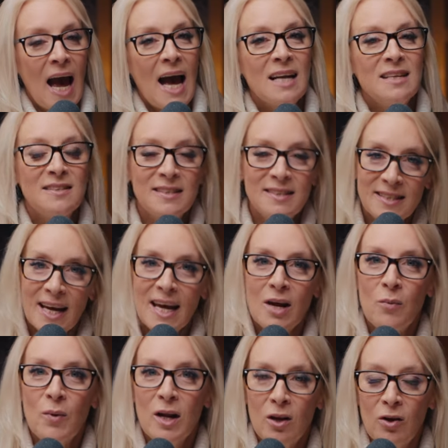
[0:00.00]
And
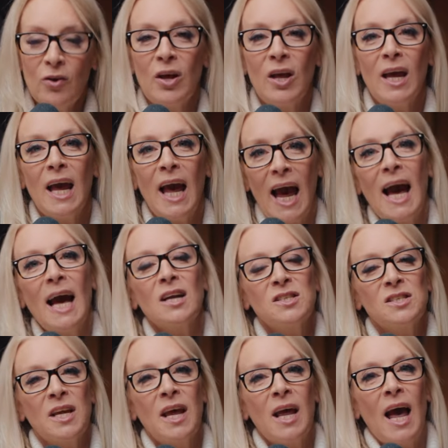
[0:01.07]
today we're looking
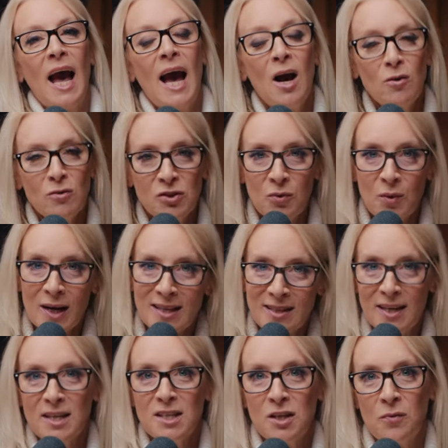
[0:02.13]
at how to
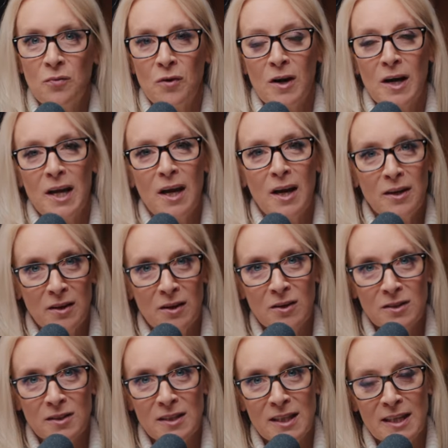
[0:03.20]
identify a
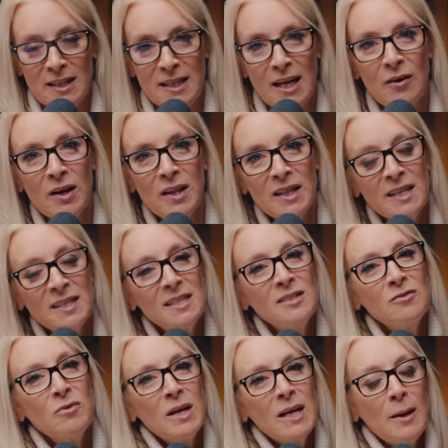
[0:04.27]
narcissist. Now, this
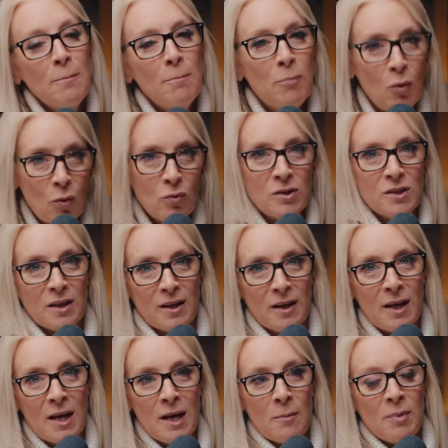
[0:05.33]
is really important
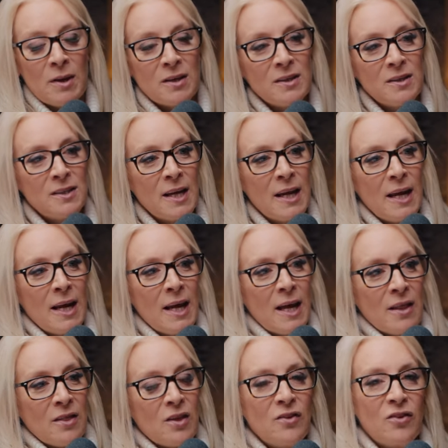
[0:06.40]
because
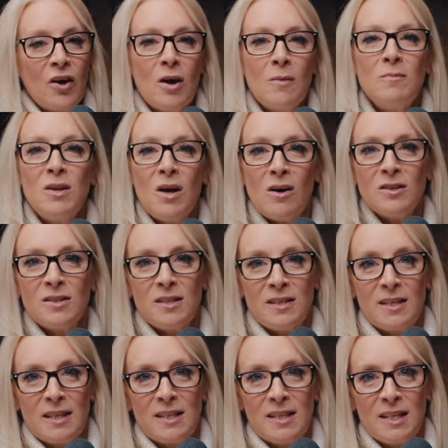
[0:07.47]
the term
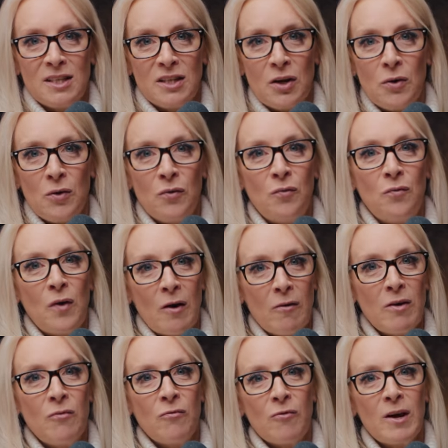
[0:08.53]
narcissist is used
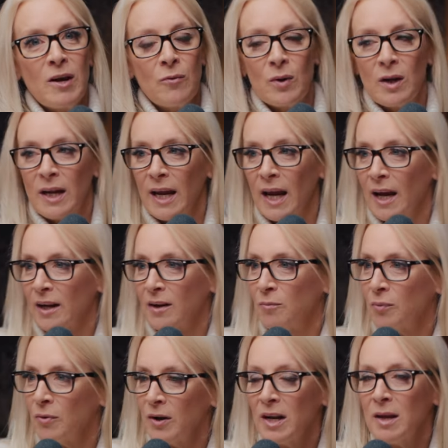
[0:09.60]
very frequently and
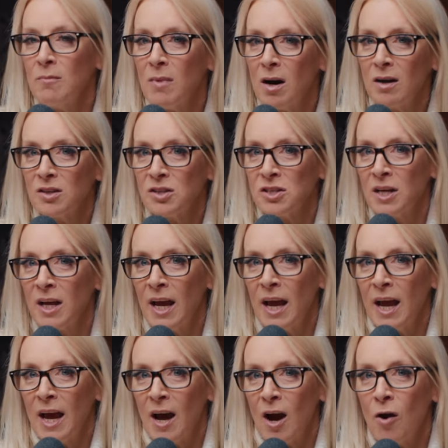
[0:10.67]
pretty much
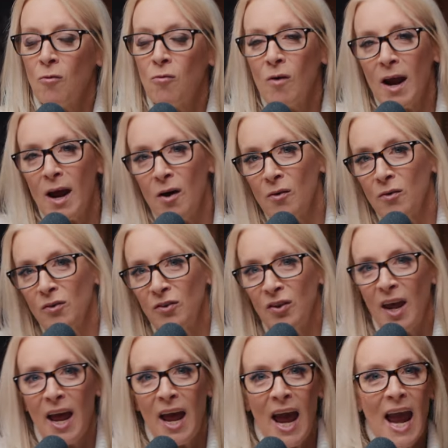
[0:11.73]
around
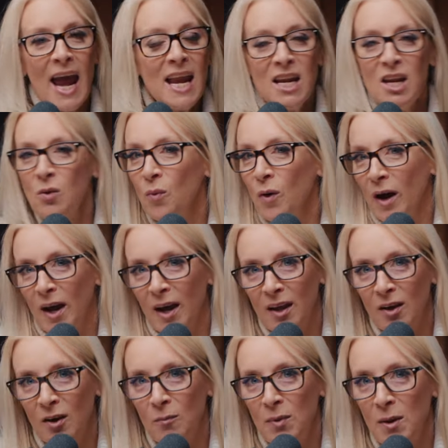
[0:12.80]
anywhere.
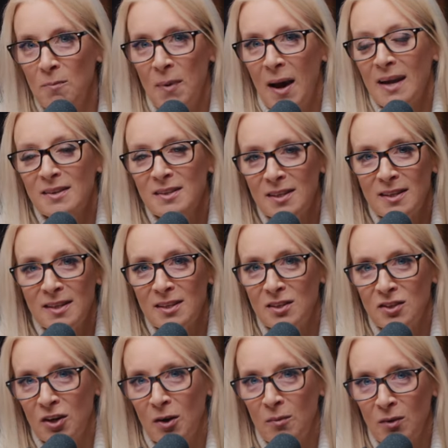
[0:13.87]
It can be bantered, this
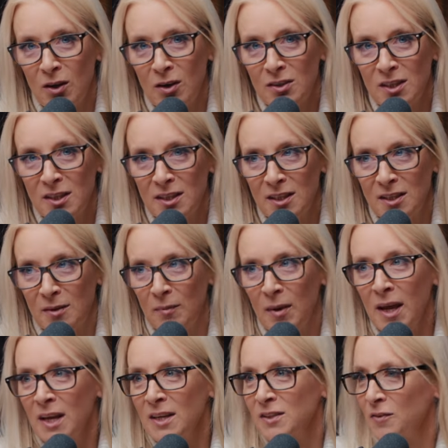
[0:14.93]
term narcissism.
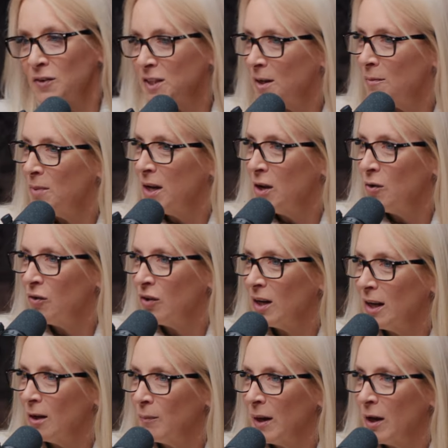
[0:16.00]
So for somebody who's a
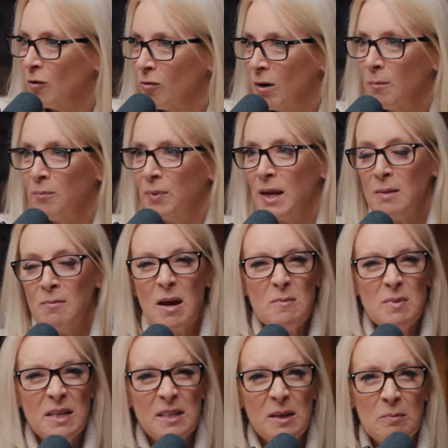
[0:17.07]
little bit grumpy,
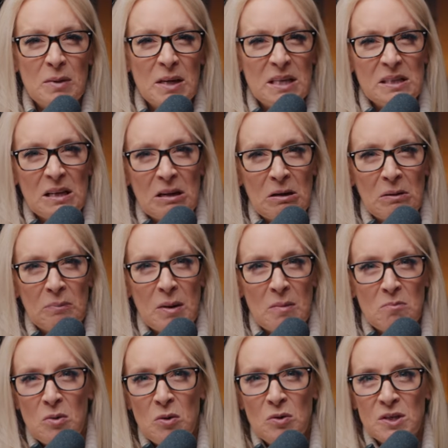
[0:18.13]
maybe somebody's a little bit
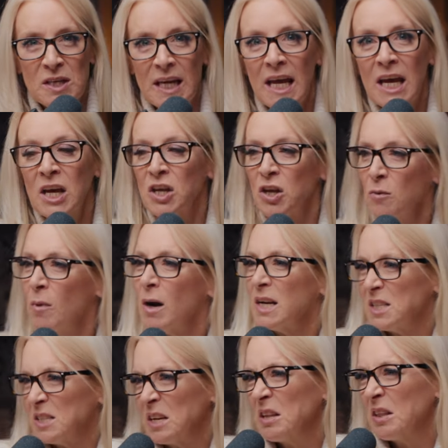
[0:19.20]
moody, you
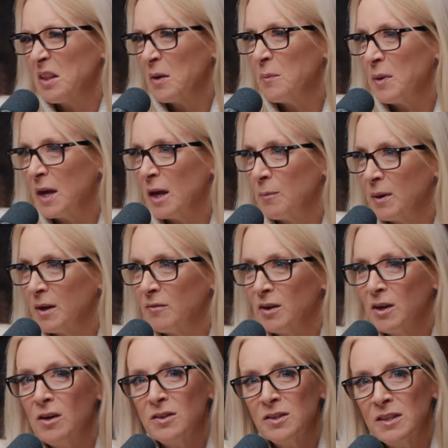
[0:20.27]
might say that they're being a bit of a
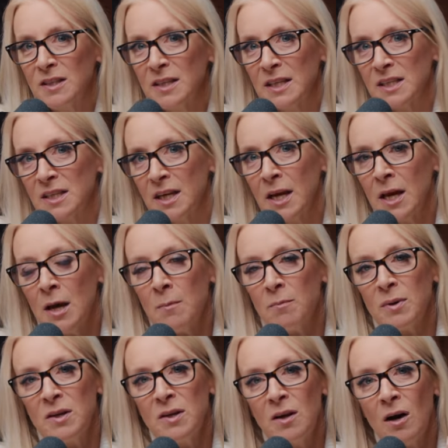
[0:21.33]
narcissist.
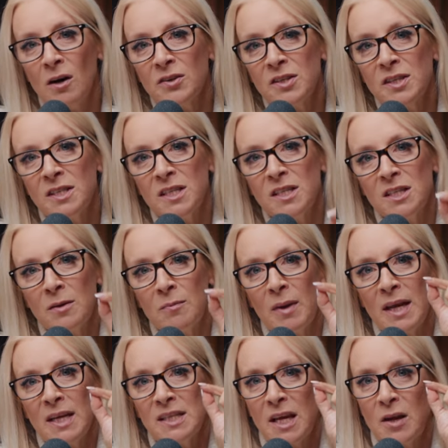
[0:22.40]
But narcissism
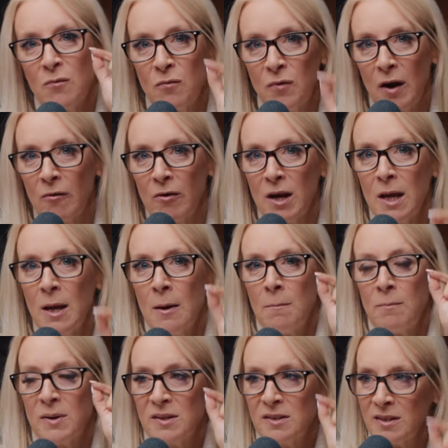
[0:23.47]
is a very
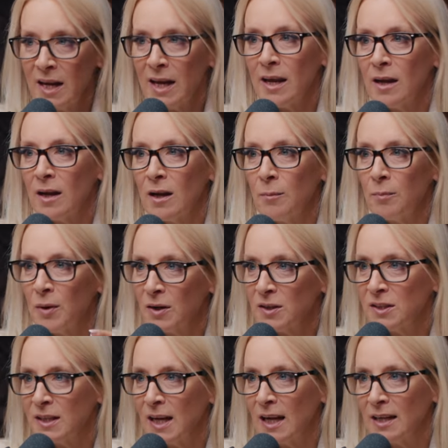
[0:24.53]
particular
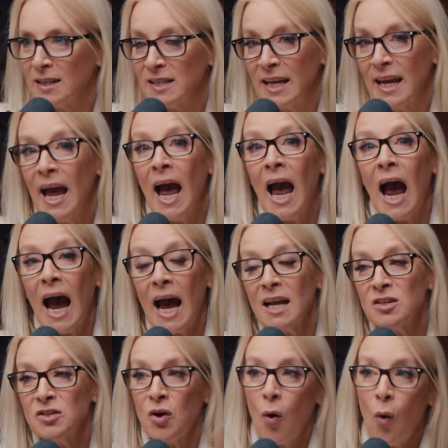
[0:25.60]
personality
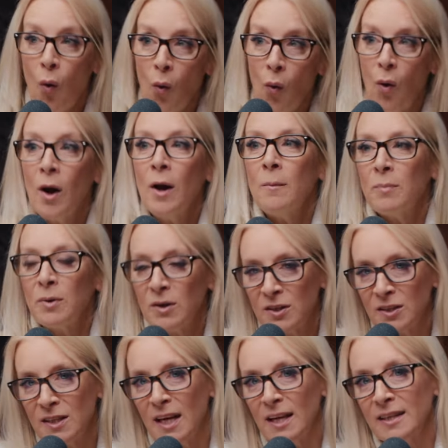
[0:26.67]
and or
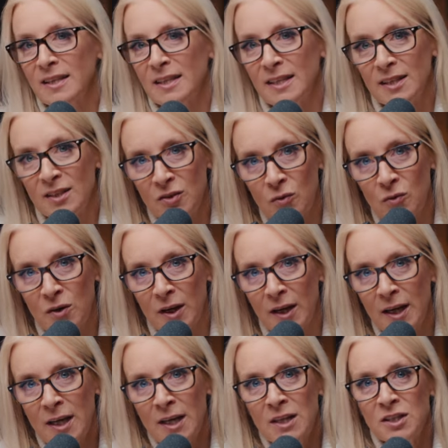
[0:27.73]
personality disorder.
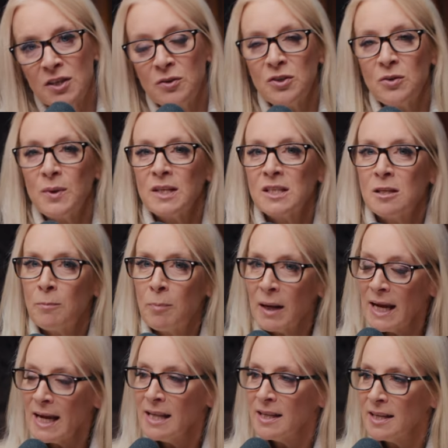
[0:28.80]
So to
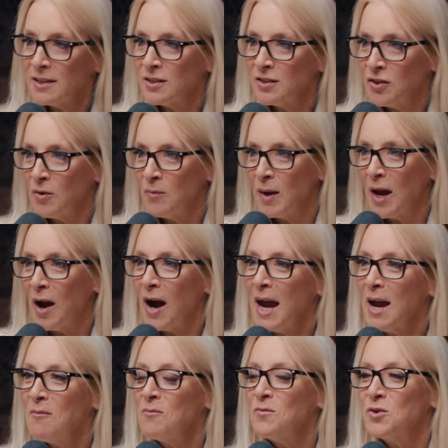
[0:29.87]
explain this to me, I
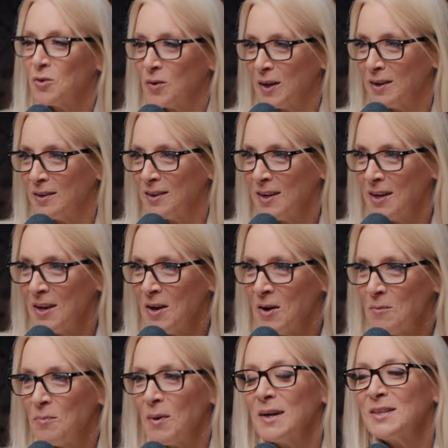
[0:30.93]
am joined
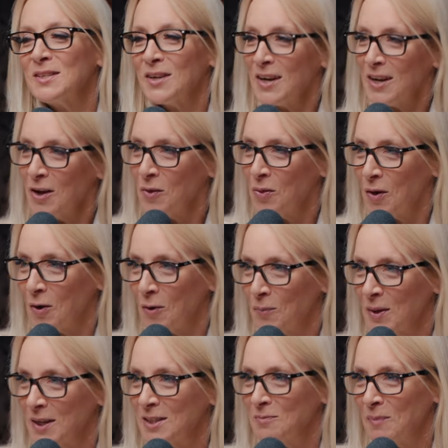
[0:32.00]
by
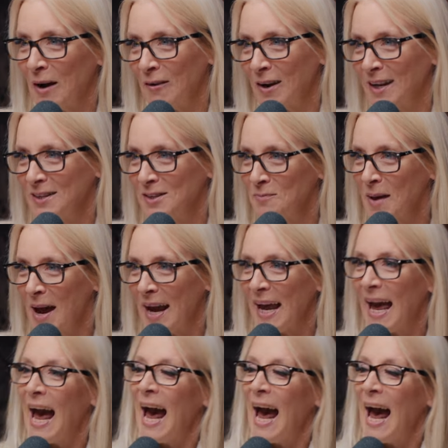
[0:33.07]
psychotherapist Mariella Dimech.